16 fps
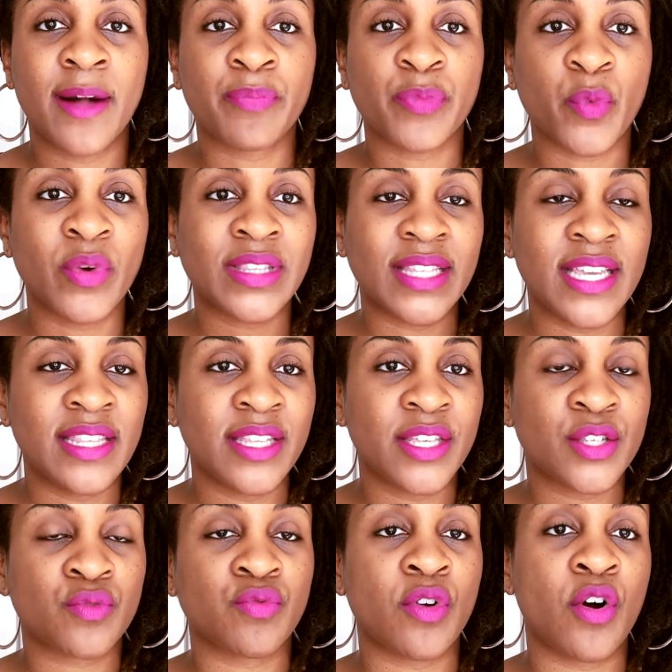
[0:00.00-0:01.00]
within
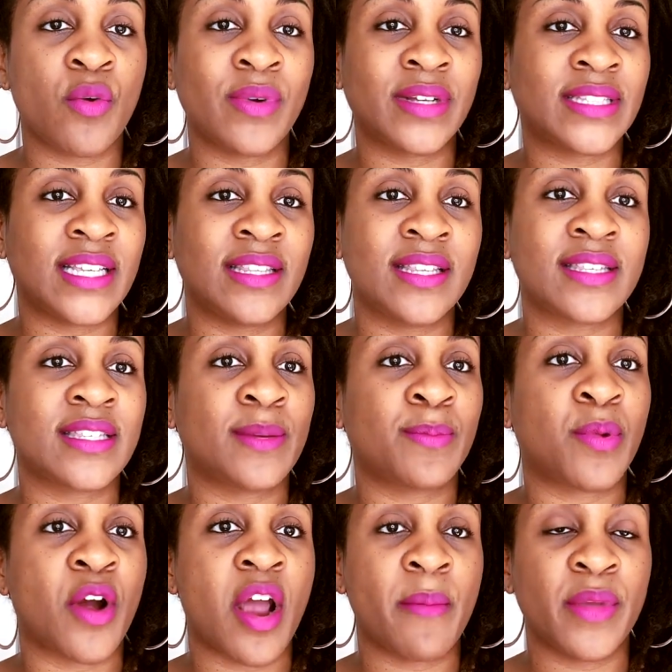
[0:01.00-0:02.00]
this role, within this
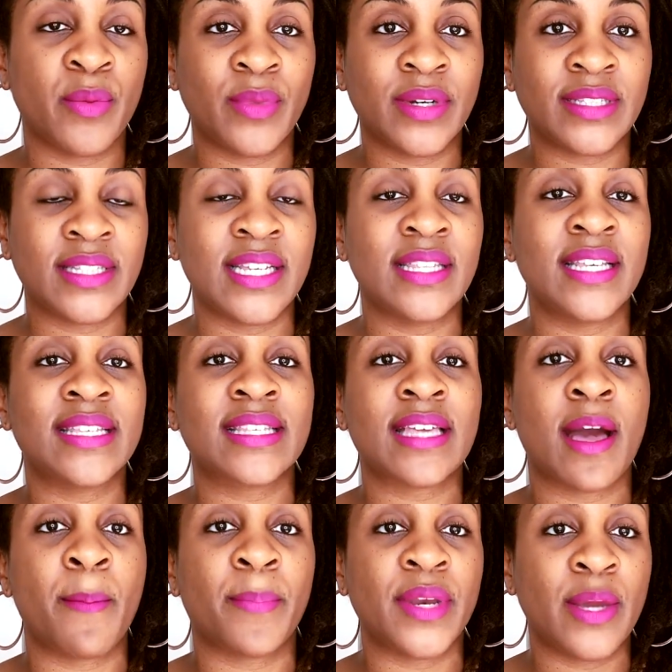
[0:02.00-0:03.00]
department, within this
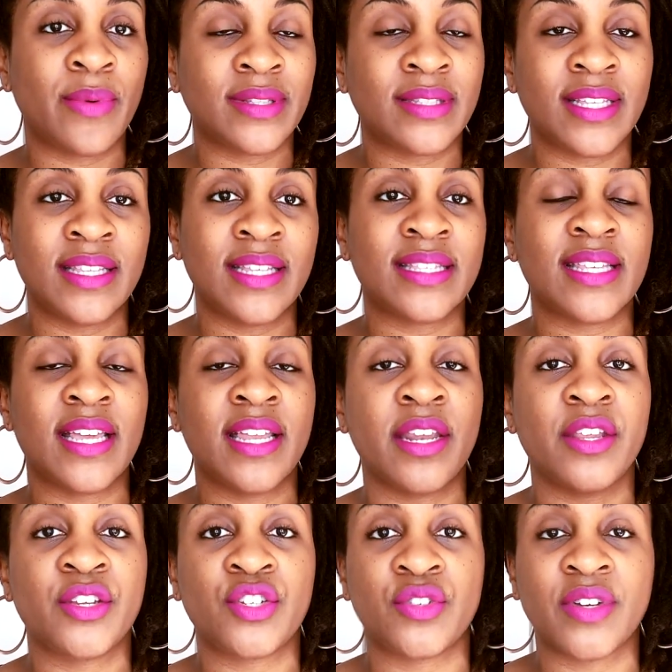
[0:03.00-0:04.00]
company, within this
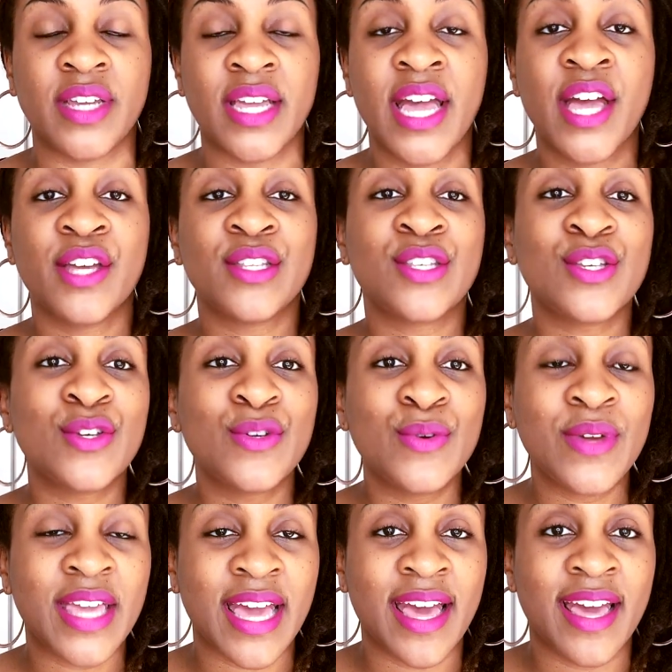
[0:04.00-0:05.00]
industry to
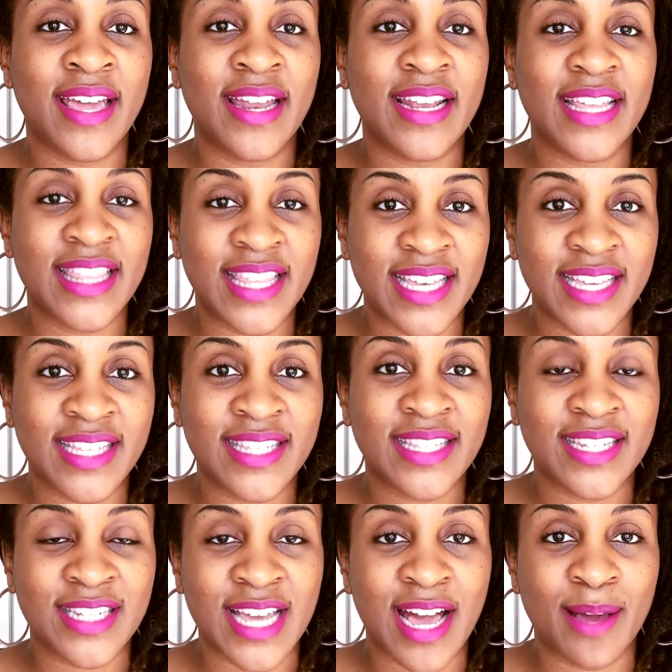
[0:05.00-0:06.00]
get this
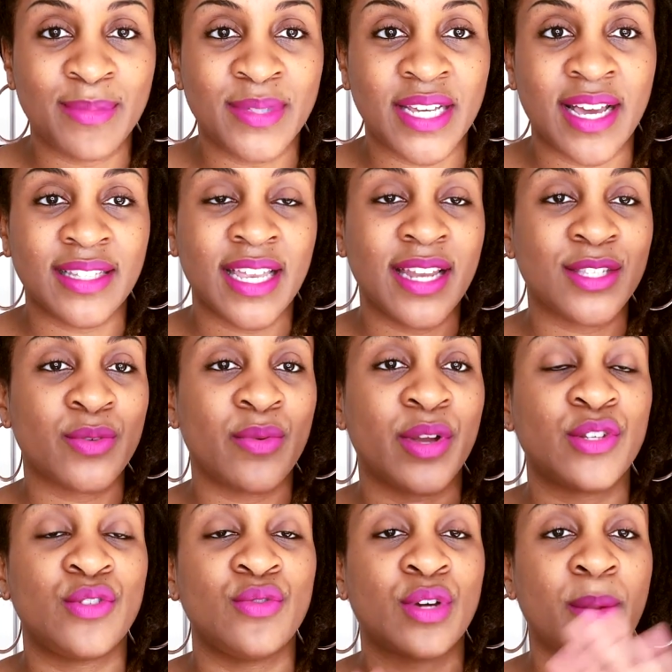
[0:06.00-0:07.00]
job done. That is going
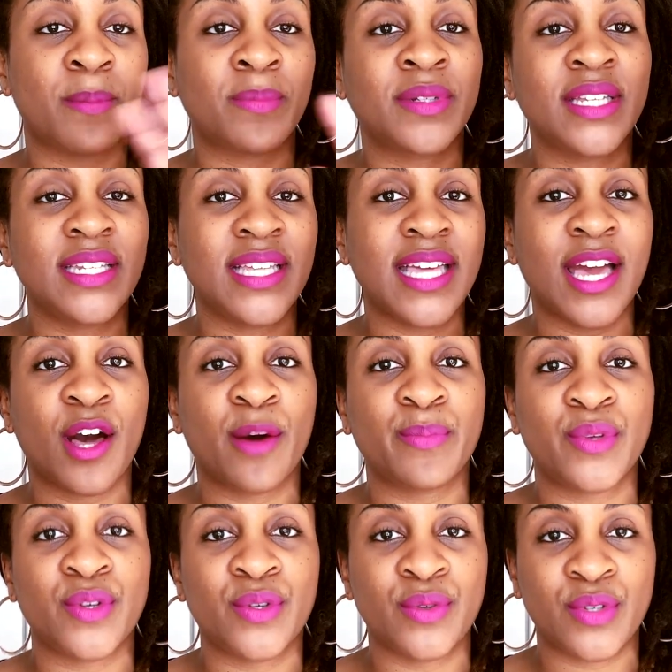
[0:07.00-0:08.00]
to completely
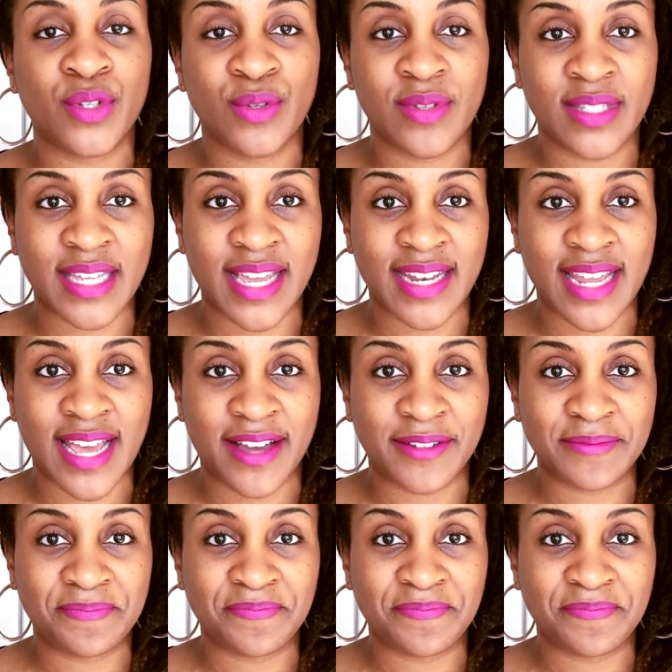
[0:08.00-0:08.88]
help you to stand out.